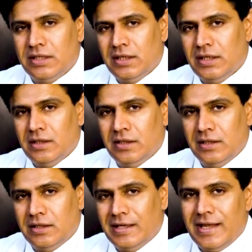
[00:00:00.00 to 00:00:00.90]
the
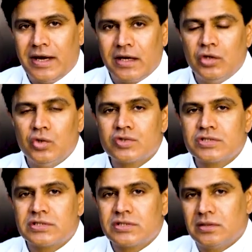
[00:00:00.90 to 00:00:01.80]
layer
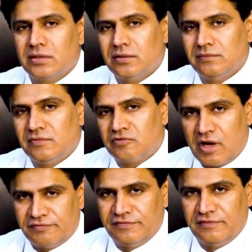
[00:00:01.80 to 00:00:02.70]
looks
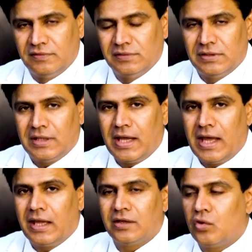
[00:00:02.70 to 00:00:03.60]
rough
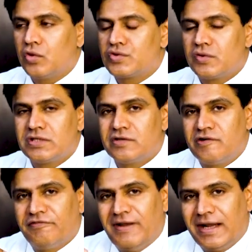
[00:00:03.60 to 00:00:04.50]
and also doesn't
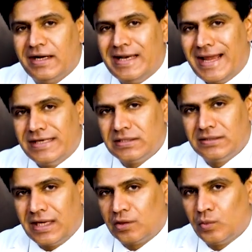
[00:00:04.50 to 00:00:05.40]
reflect
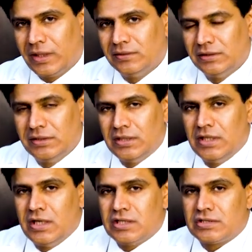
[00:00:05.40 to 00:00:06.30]
light that well.
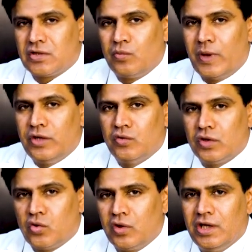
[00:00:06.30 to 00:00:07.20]
So when you
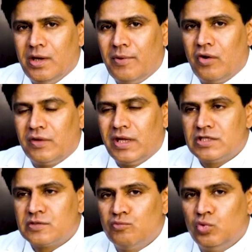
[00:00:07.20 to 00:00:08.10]
are talking about
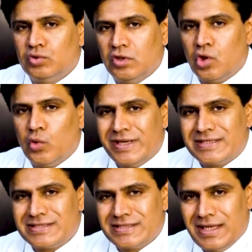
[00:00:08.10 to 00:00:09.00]
a smooth
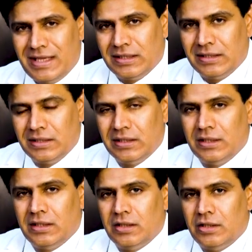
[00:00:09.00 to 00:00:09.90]
glowing skin,
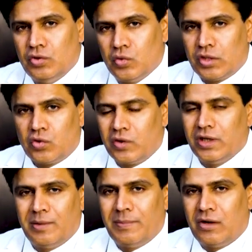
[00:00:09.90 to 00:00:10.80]
you are
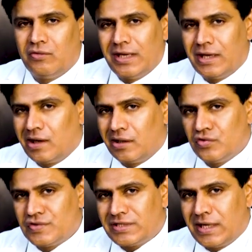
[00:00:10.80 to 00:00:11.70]
talking about a
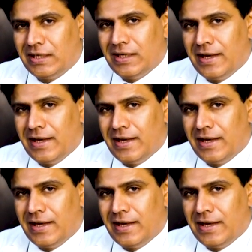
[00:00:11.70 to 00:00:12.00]
keratinocyte